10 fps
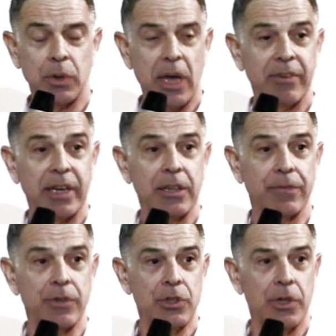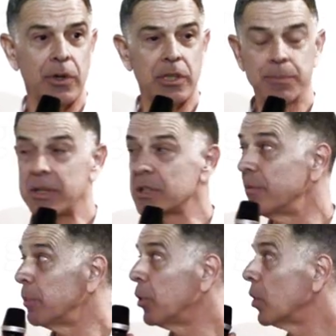you navigate the visionary space of
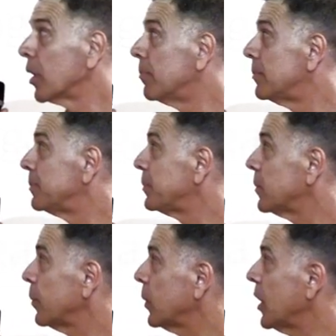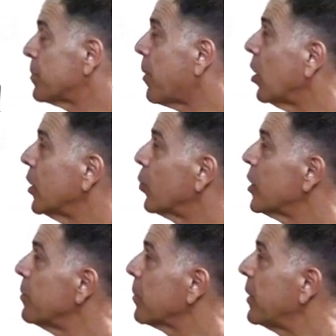iboga. It's
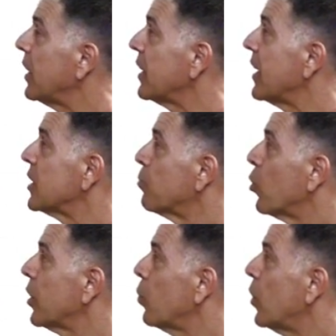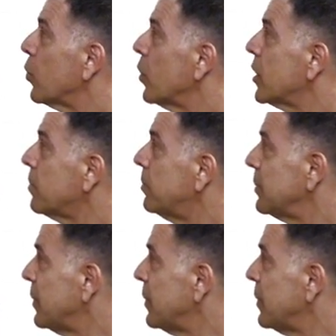polyrhythmic, meaning it has more than one rhythm,